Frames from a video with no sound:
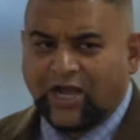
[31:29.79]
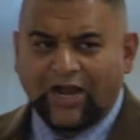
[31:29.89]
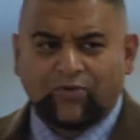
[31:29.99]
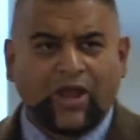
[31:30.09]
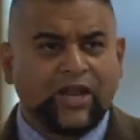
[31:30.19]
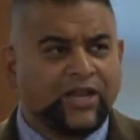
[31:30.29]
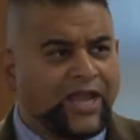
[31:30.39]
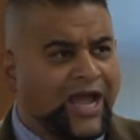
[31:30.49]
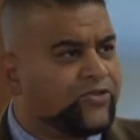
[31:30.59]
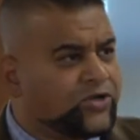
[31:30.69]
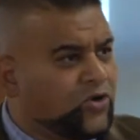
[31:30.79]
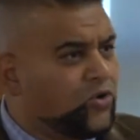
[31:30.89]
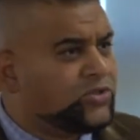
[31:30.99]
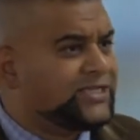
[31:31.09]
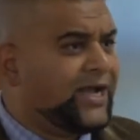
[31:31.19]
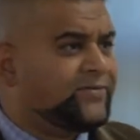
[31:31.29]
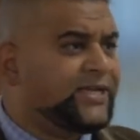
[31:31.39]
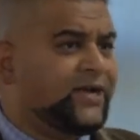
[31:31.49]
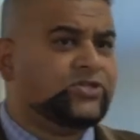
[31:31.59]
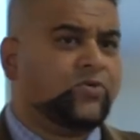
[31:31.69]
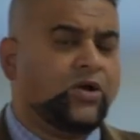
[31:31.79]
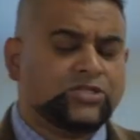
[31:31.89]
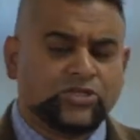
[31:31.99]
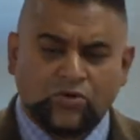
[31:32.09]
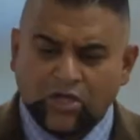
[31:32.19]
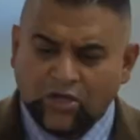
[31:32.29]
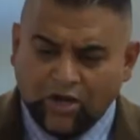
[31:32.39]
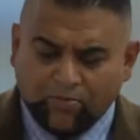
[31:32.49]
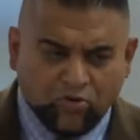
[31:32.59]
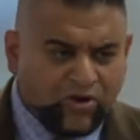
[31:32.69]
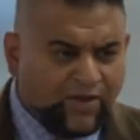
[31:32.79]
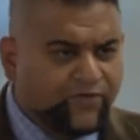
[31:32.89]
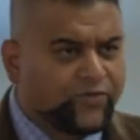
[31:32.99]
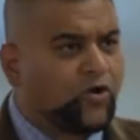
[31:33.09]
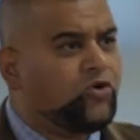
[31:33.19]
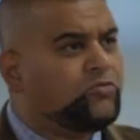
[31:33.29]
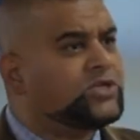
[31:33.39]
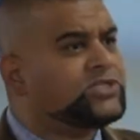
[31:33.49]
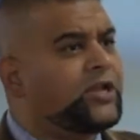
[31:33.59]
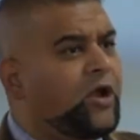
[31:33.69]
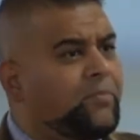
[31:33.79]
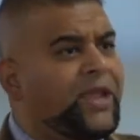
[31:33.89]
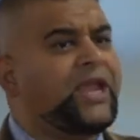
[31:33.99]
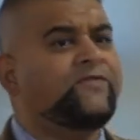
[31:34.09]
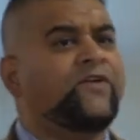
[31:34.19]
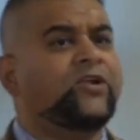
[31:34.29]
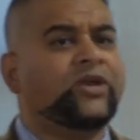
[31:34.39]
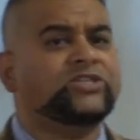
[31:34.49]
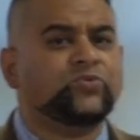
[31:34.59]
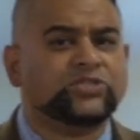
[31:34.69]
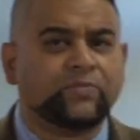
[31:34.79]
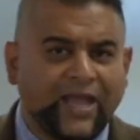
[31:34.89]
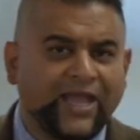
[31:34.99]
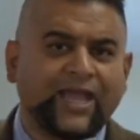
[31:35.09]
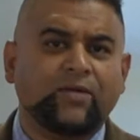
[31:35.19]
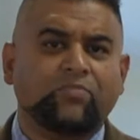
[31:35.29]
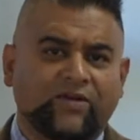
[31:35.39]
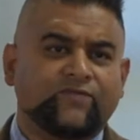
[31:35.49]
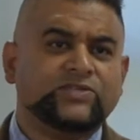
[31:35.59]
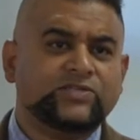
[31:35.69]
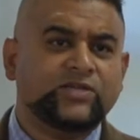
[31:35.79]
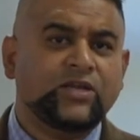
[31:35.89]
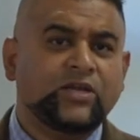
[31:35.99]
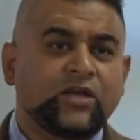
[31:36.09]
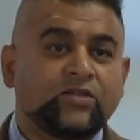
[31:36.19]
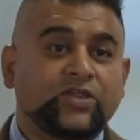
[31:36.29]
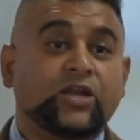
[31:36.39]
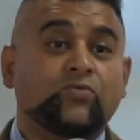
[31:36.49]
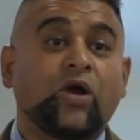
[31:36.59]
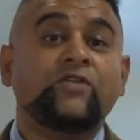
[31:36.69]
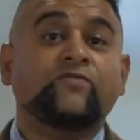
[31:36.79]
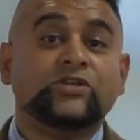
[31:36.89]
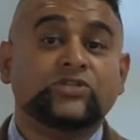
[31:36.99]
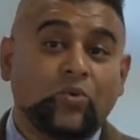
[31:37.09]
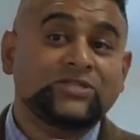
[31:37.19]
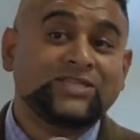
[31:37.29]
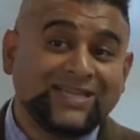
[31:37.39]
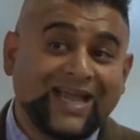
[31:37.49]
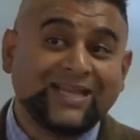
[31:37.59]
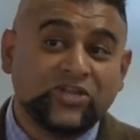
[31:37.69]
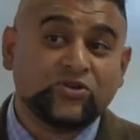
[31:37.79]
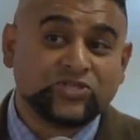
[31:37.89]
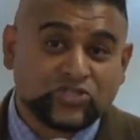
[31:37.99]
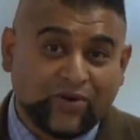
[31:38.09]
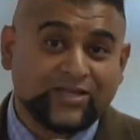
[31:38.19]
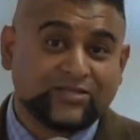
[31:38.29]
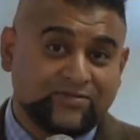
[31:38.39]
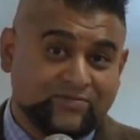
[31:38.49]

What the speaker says: I ran an Out of the Cold in downtown Toronto, a program for the homeless, and our main fundraiser was a pancake breakfast that had run for 29 years straight.